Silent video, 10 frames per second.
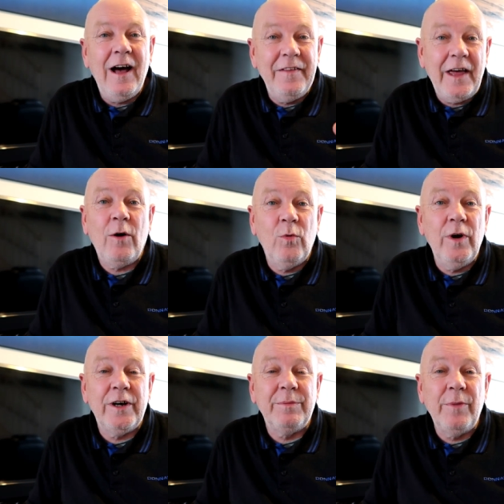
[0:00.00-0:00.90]
and that'll
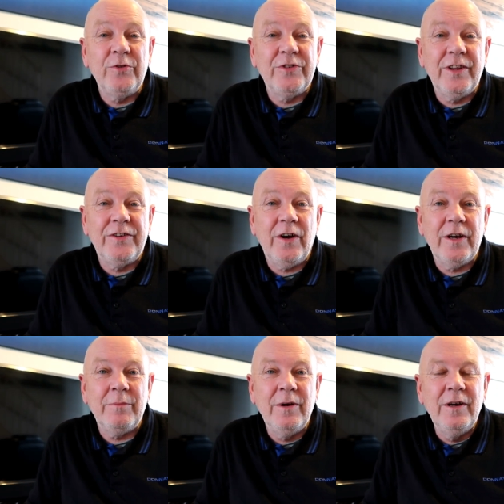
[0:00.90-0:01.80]
work most of the
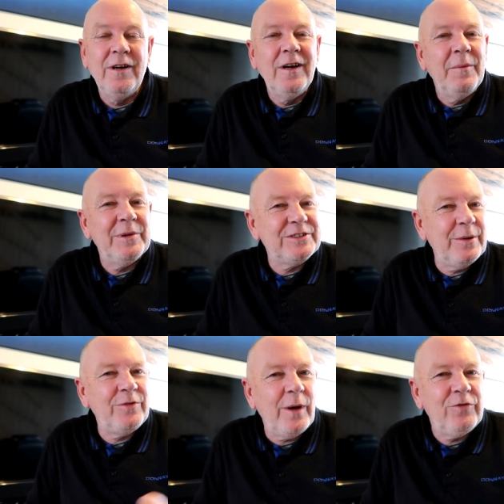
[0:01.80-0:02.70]
time but
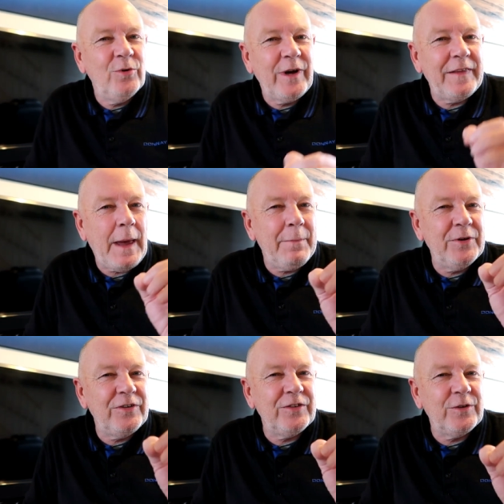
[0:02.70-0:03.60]
sometimes you'll get that
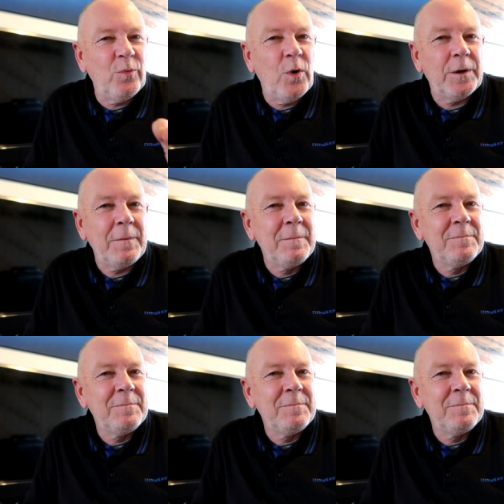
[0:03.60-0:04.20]
persistent one